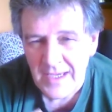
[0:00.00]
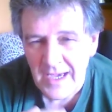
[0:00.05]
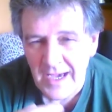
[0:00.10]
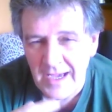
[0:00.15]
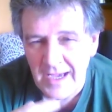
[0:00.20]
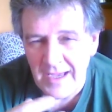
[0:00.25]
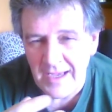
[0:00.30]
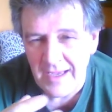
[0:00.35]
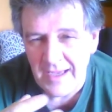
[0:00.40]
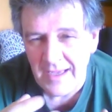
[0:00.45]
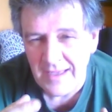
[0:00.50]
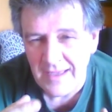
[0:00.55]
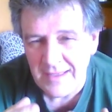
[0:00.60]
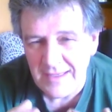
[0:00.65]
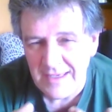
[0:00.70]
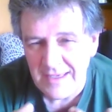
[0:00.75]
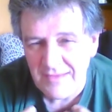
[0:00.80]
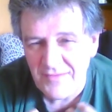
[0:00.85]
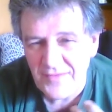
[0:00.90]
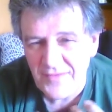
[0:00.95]
and
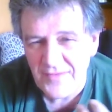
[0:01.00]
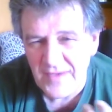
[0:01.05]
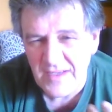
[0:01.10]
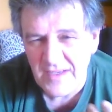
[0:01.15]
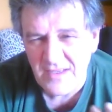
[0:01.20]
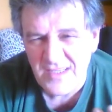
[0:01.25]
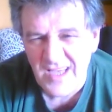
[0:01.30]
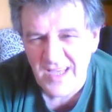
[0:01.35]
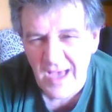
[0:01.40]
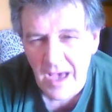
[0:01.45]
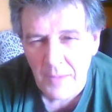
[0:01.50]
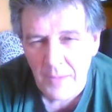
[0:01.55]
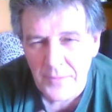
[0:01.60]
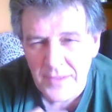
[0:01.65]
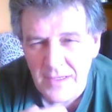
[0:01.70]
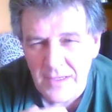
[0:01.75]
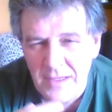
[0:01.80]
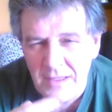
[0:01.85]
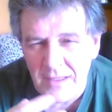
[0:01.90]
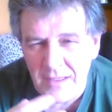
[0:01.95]
it feels
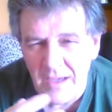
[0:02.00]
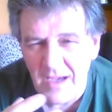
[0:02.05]
happier.